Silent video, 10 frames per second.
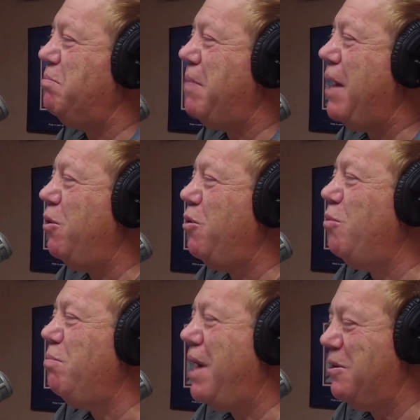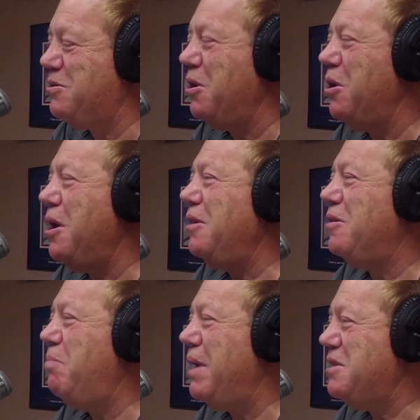Home buyers. The
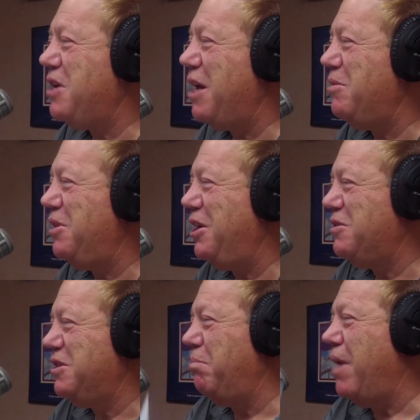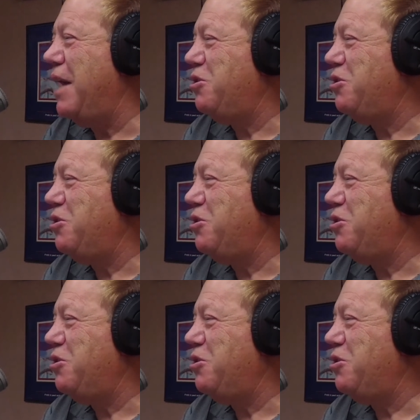best time of the year to buy.